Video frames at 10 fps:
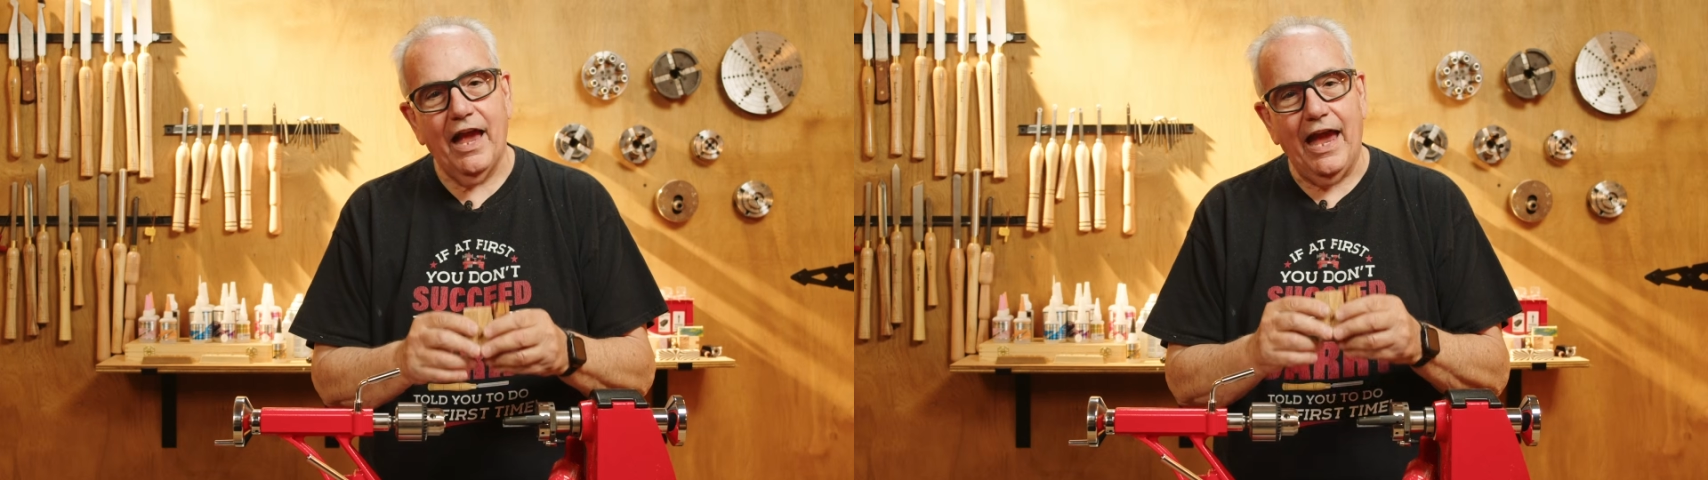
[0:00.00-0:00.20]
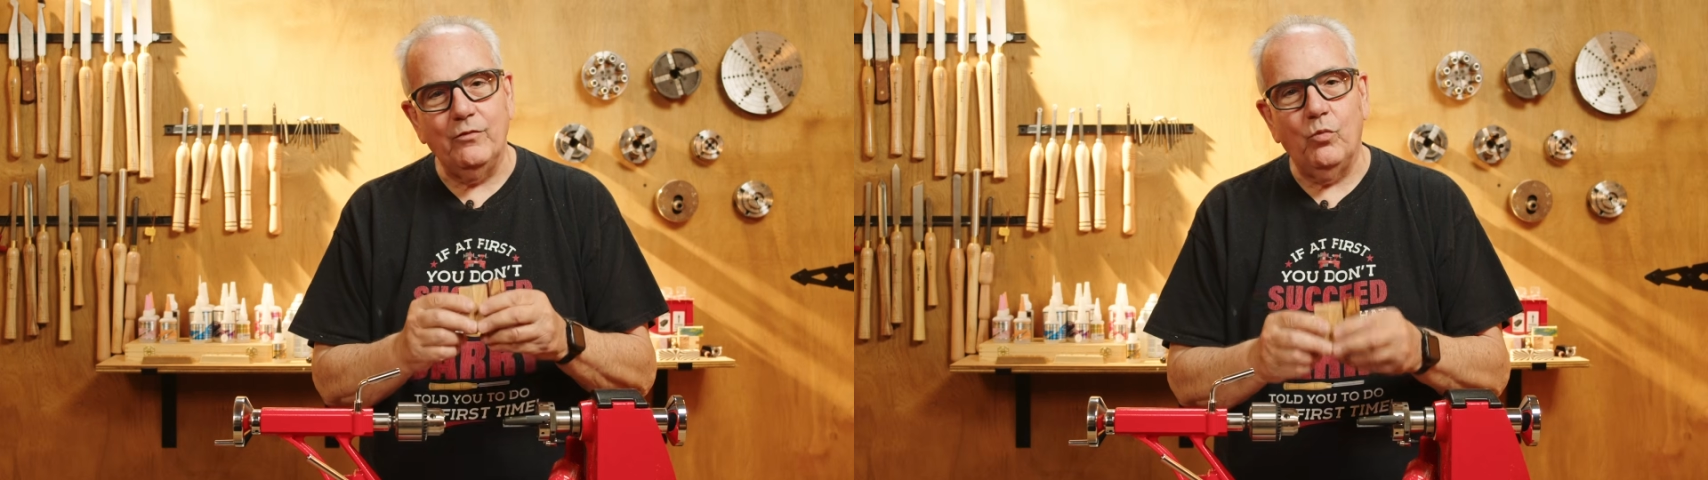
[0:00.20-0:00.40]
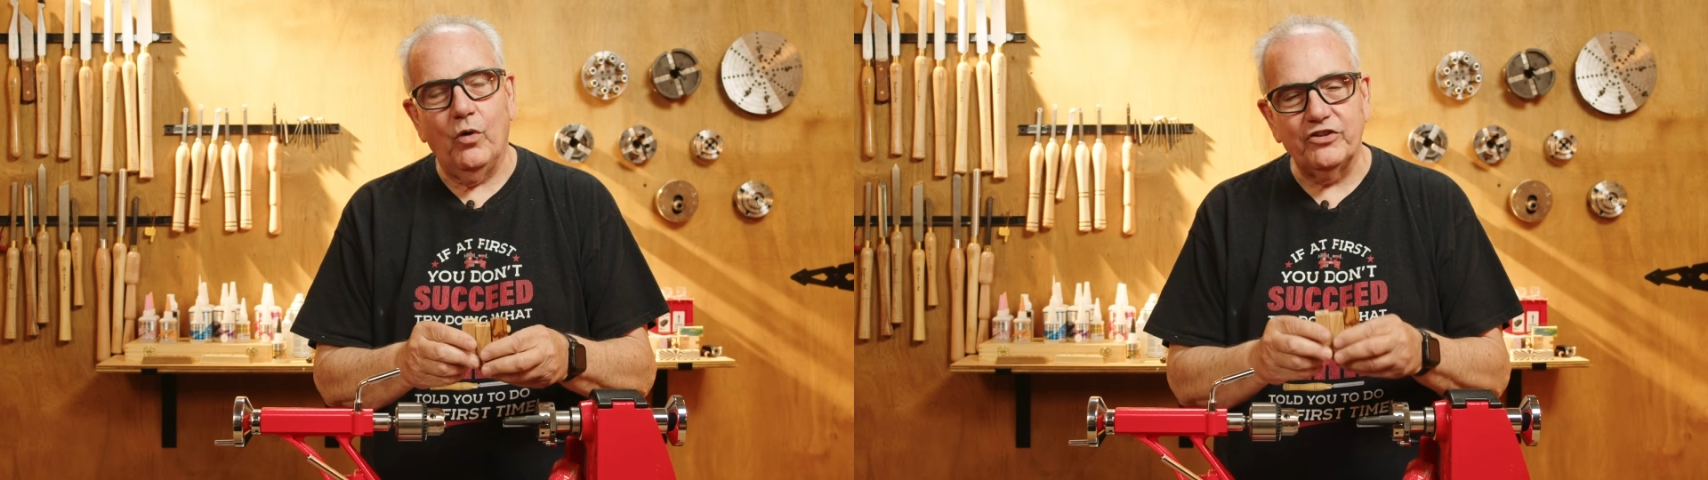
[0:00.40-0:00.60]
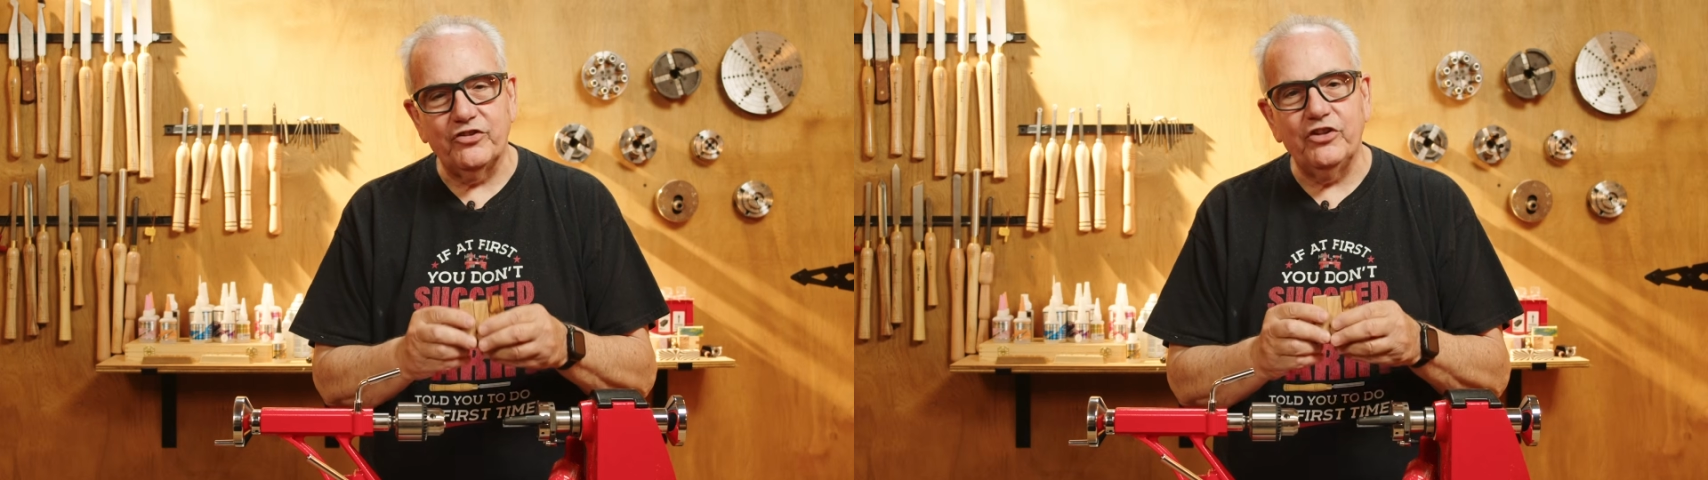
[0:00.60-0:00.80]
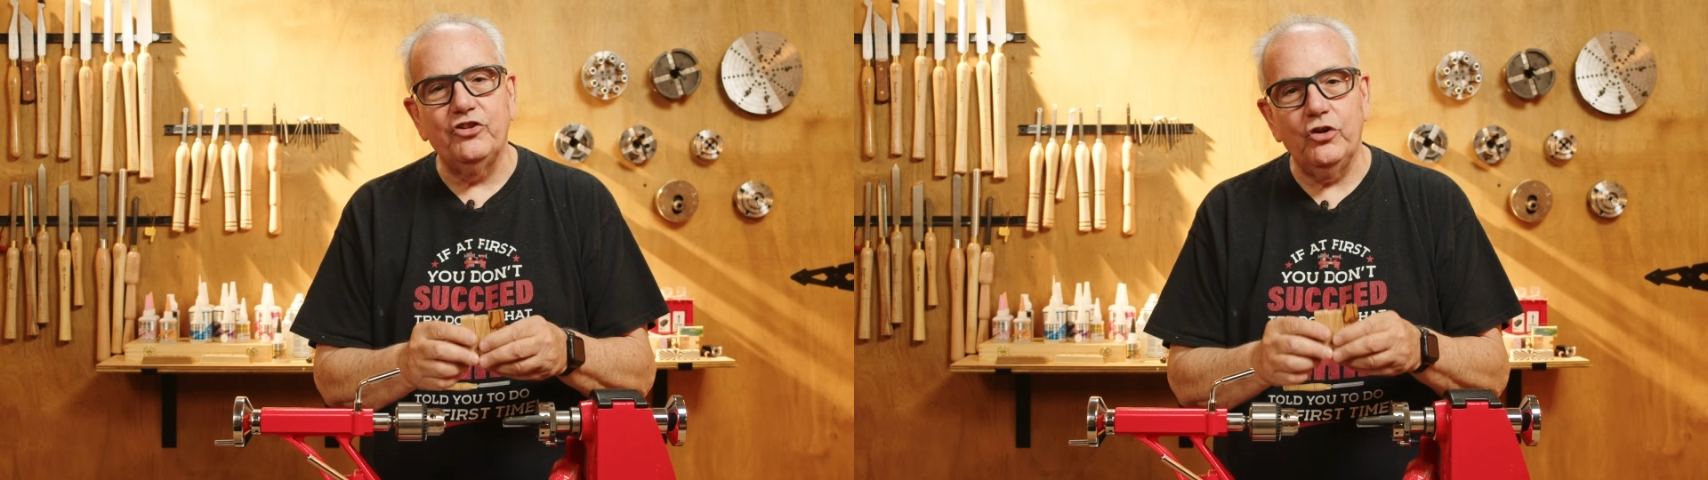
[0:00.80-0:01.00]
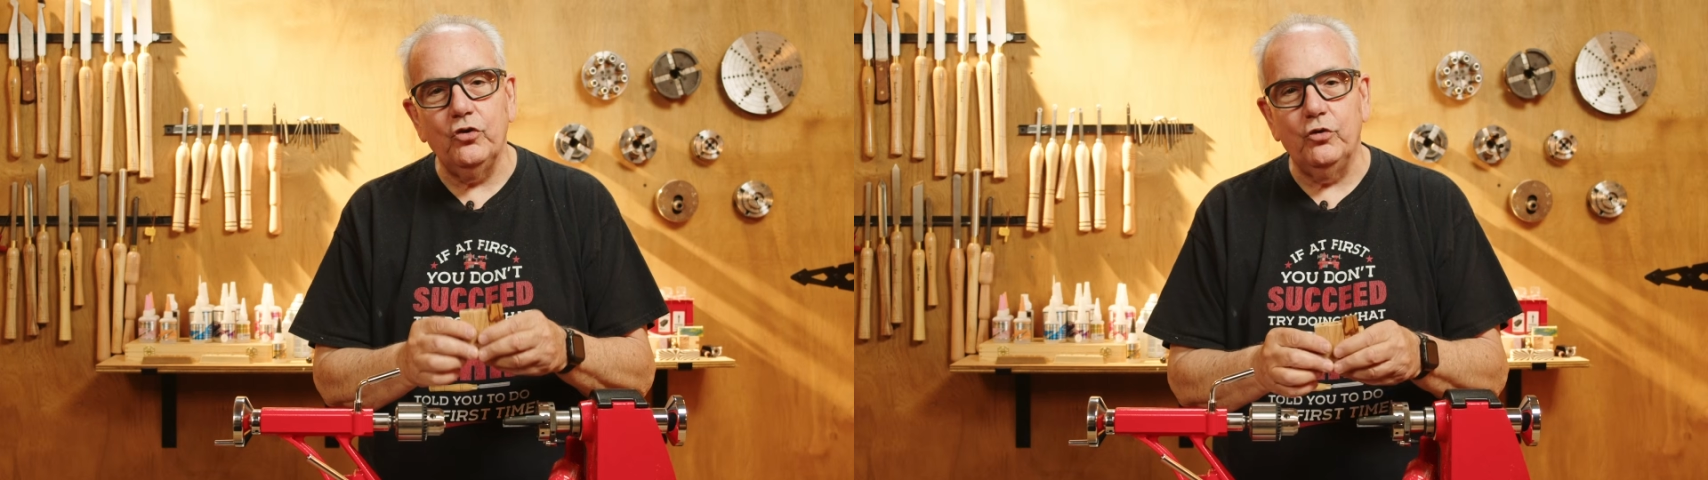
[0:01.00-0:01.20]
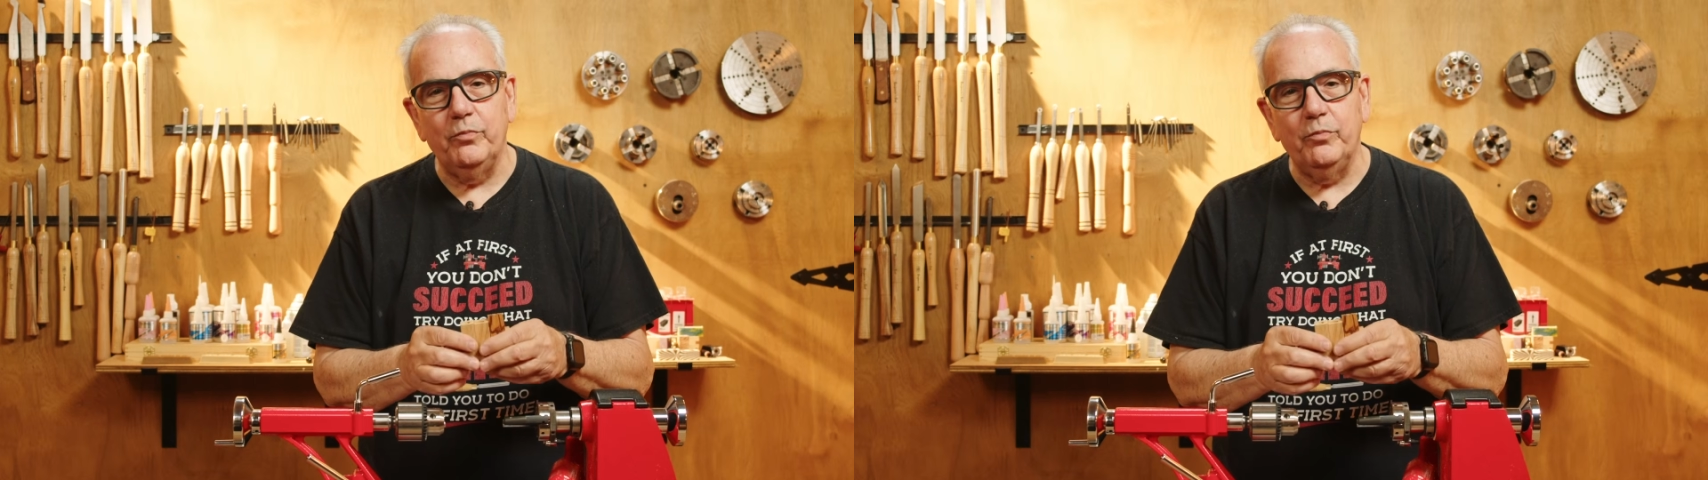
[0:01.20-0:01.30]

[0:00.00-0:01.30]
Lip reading: And once the tube